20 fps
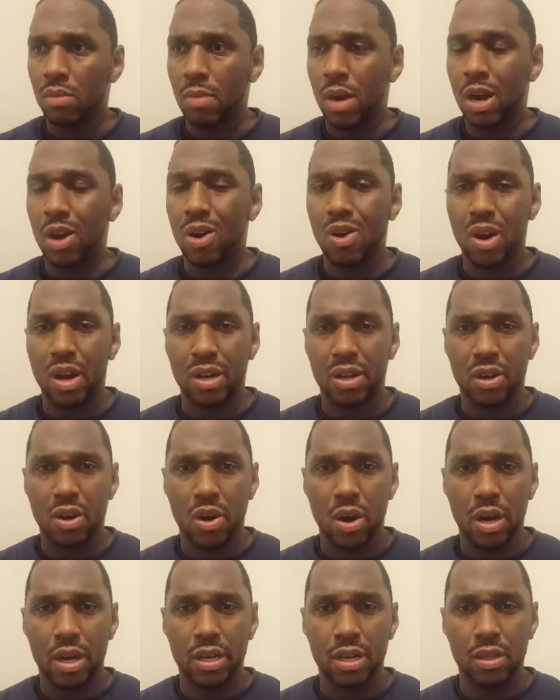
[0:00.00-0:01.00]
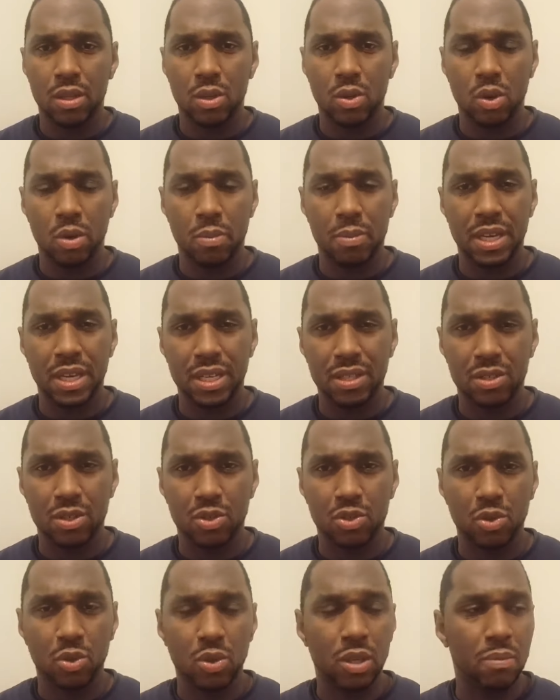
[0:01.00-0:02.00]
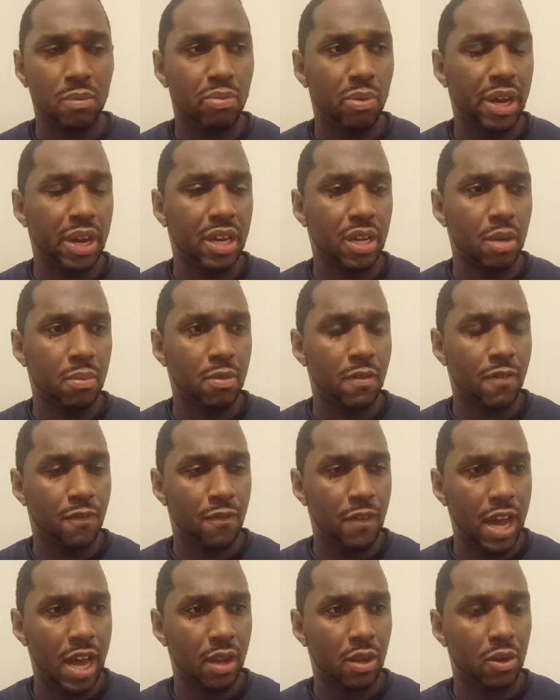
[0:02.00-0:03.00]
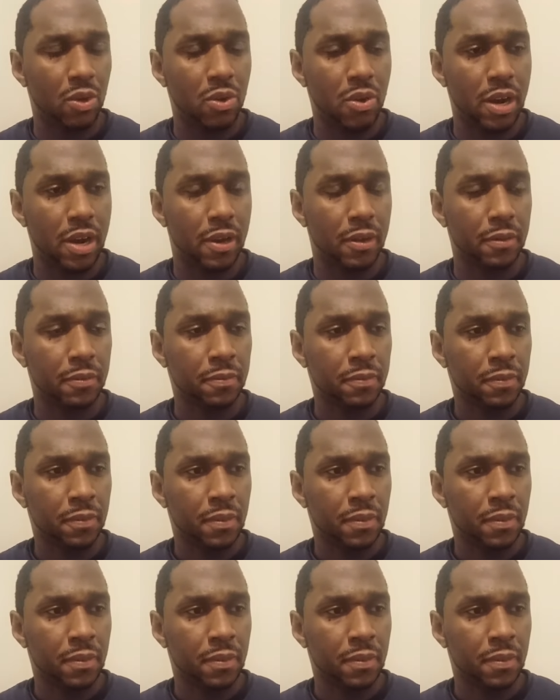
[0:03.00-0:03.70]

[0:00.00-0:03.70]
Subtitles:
my heart and heart, and the Lord began to truly break up the fallow ground.